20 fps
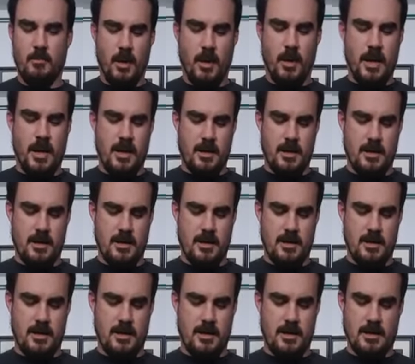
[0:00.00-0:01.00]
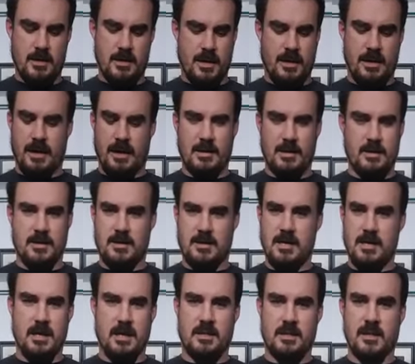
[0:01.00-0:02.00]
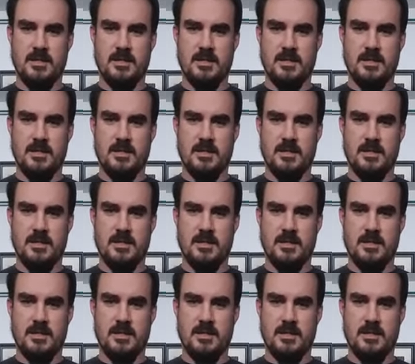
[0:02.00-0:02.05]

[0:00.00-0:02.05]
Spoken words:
but it